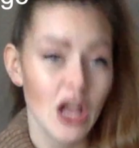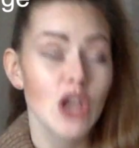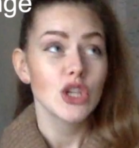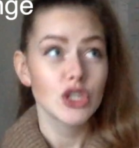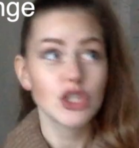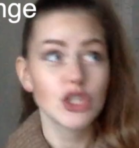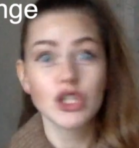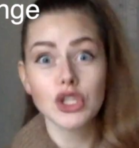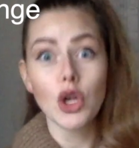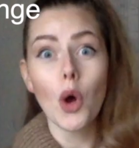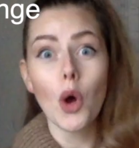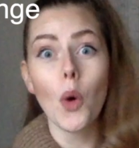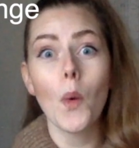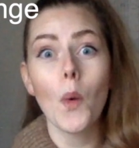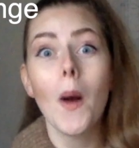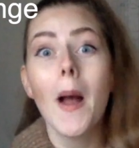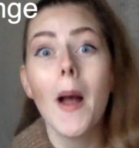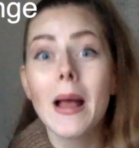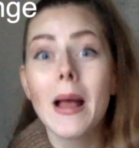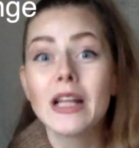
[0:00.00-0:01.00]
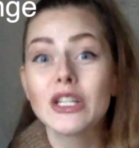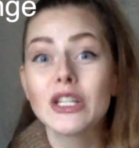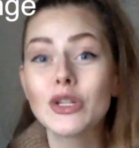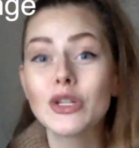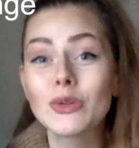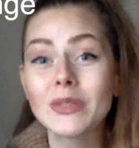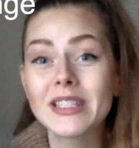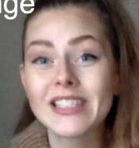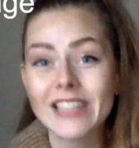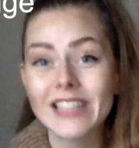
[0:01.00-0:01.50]
So,
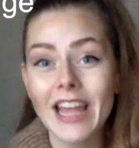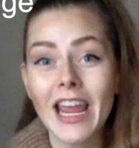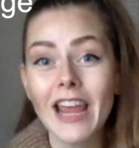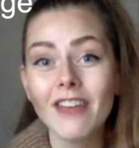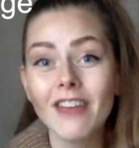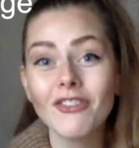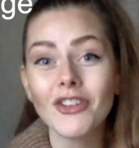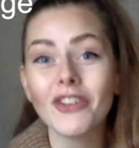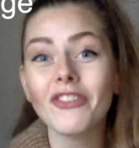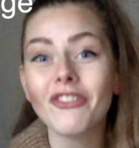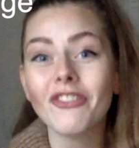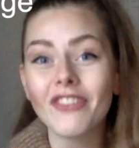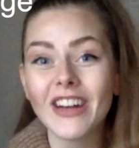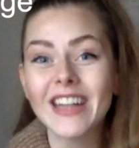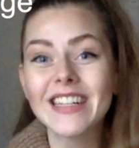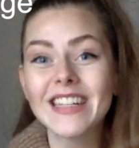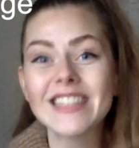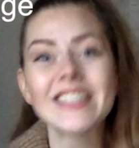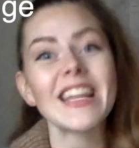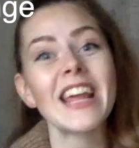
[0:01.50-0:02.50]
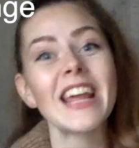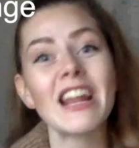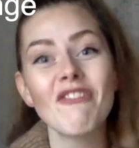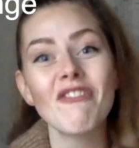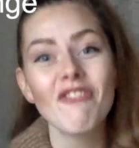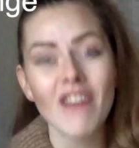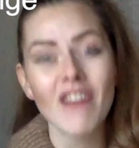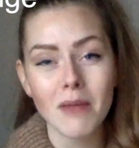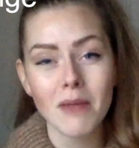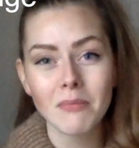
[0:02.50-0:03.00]
to save your friends and
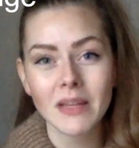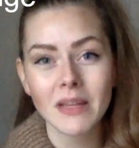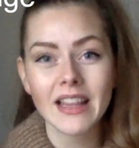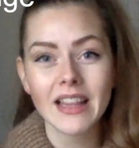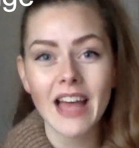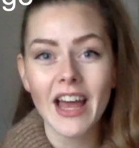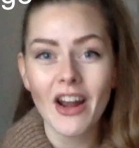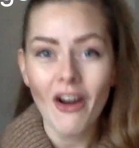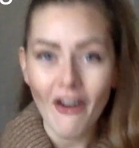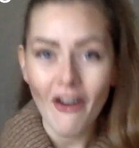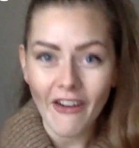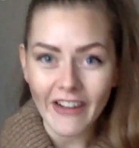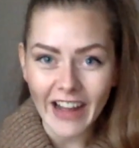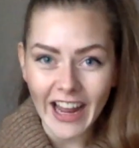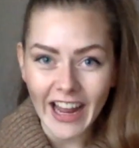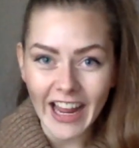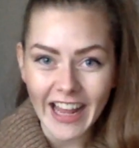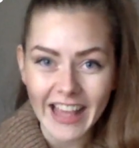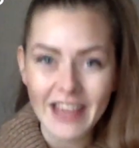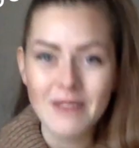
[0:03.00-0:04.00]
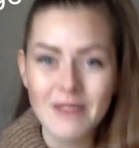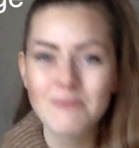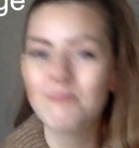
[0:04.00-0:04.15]
family that heartache